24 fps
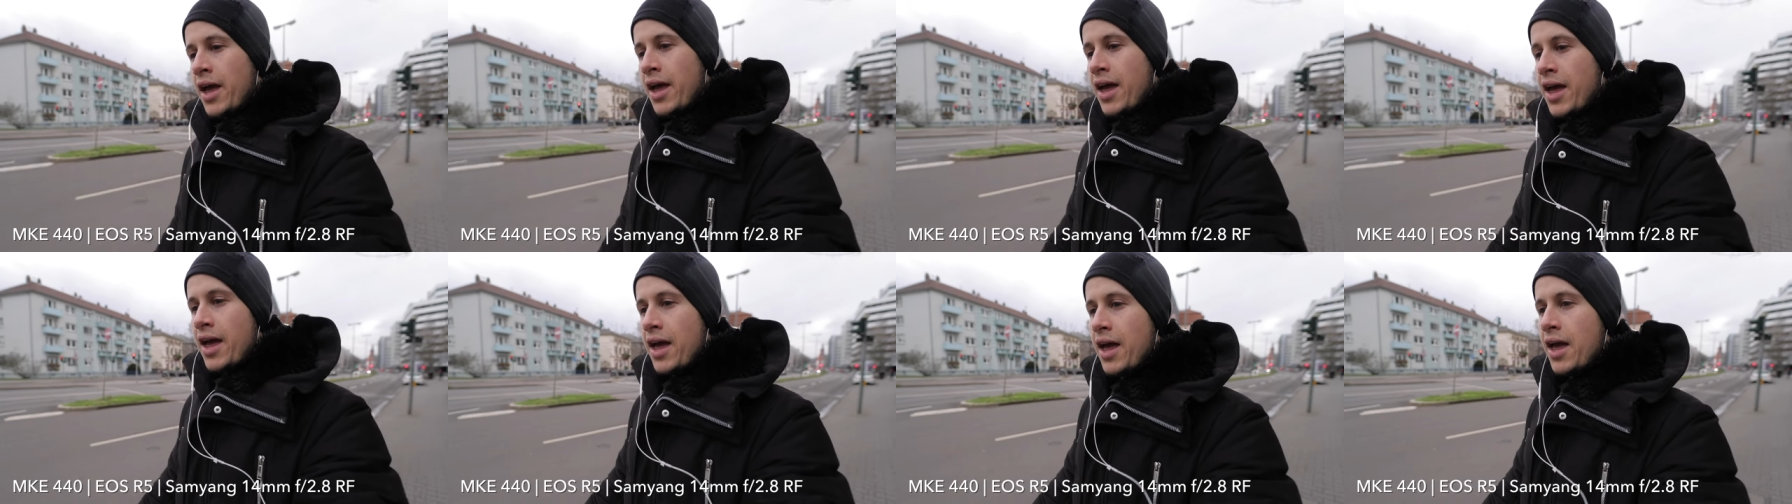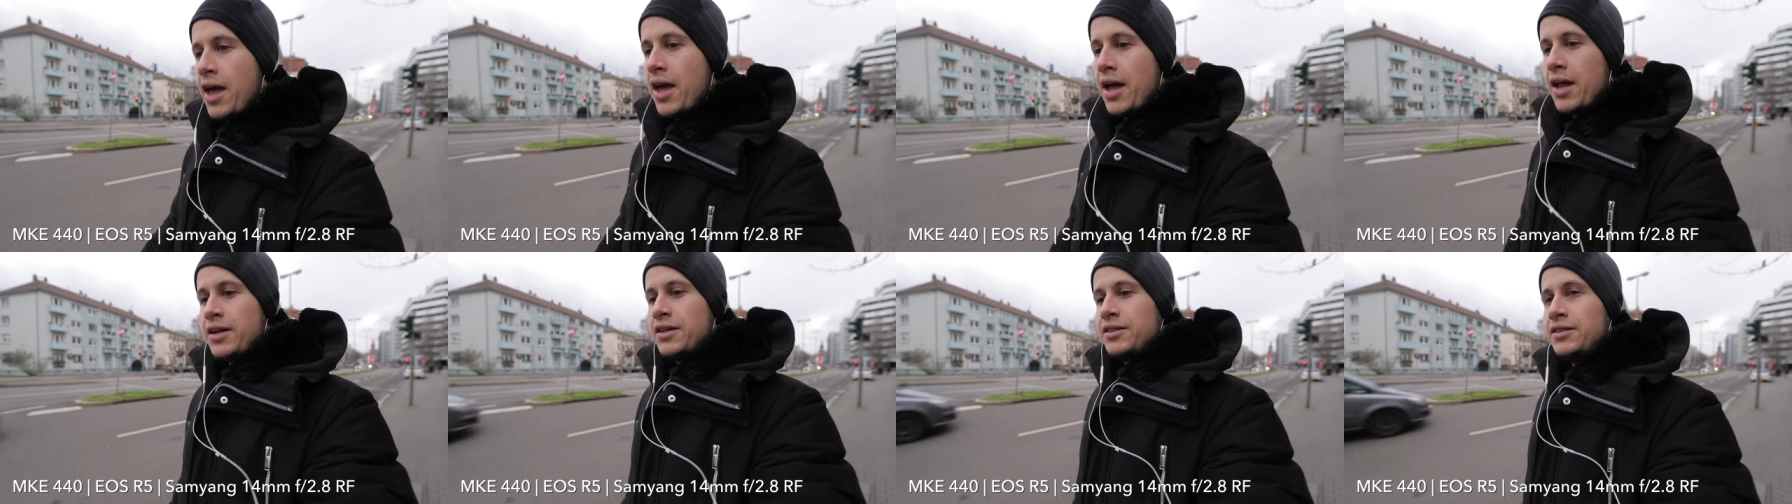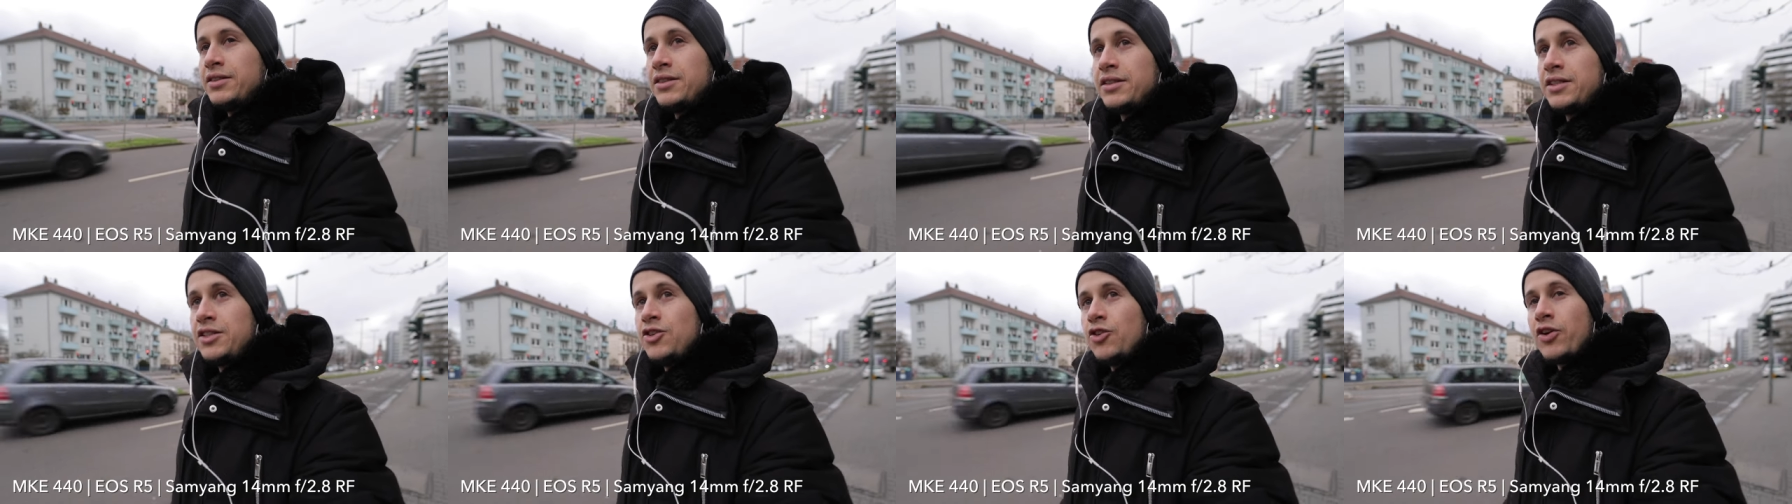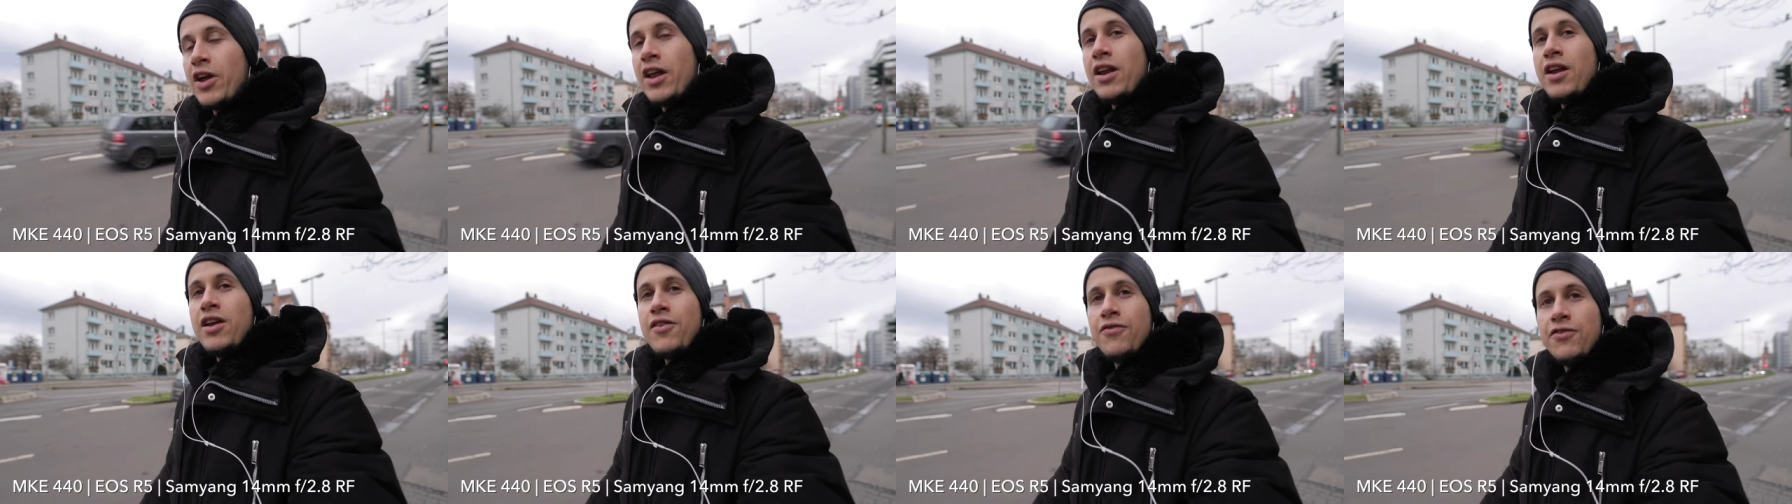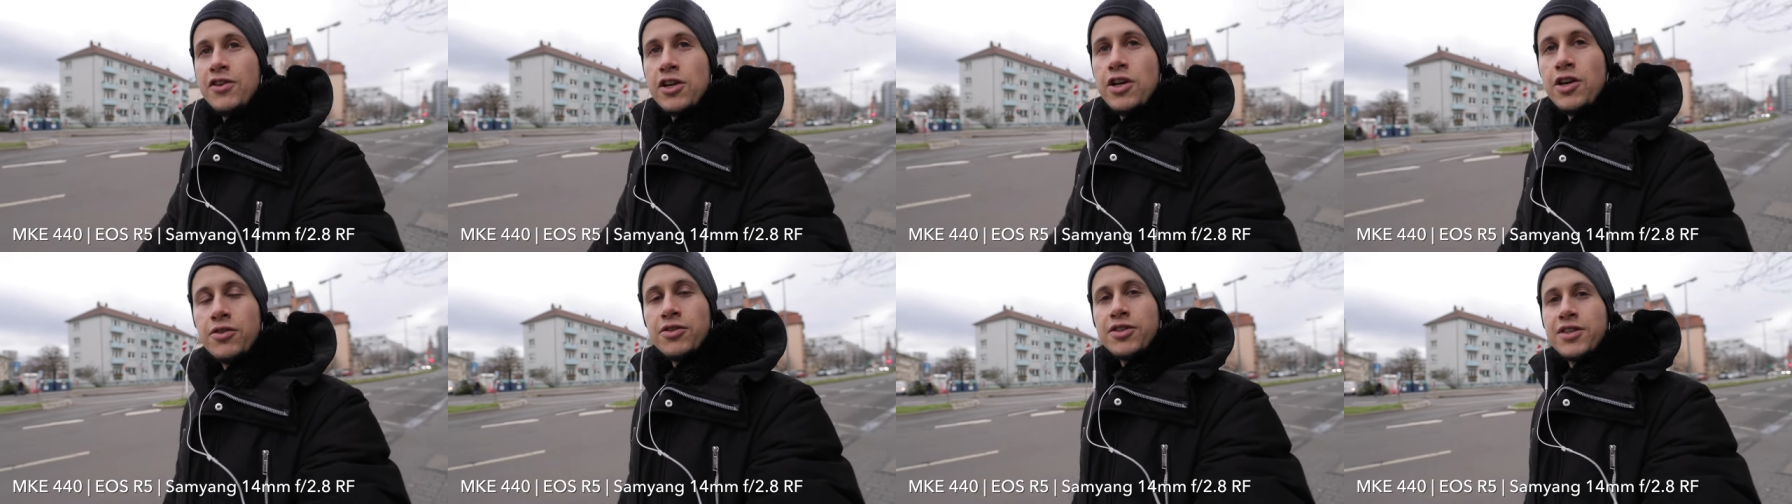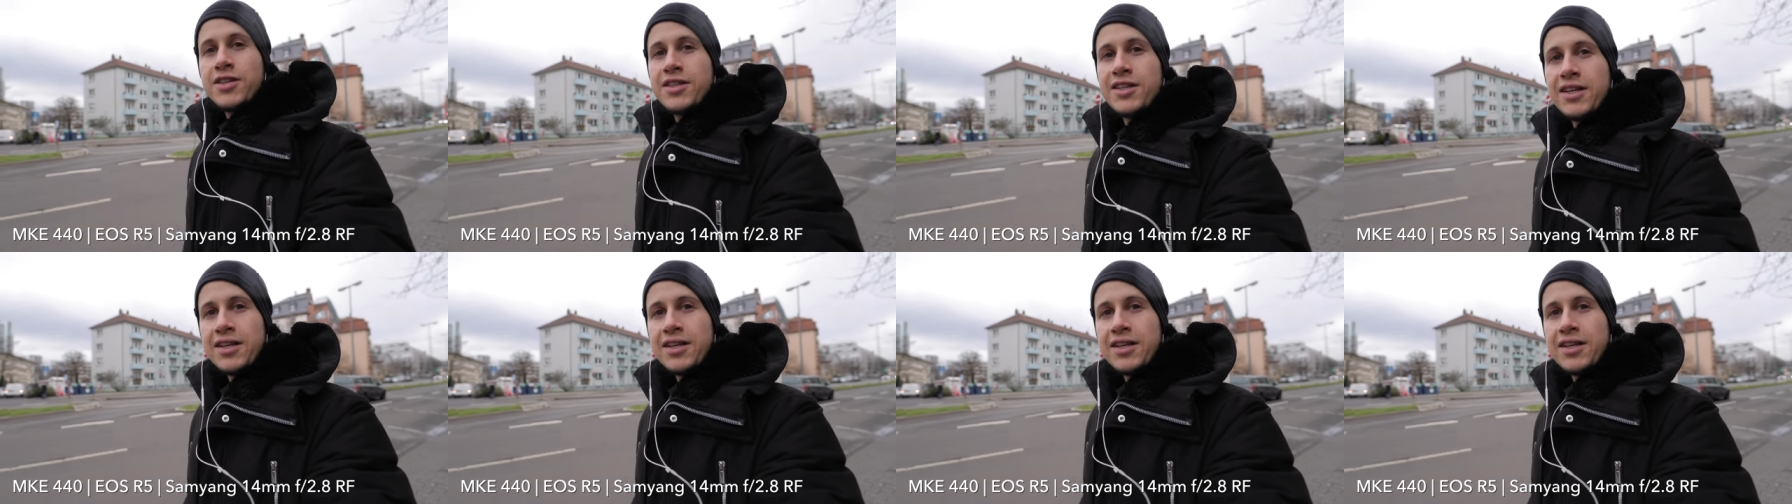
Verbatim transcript: and you can even use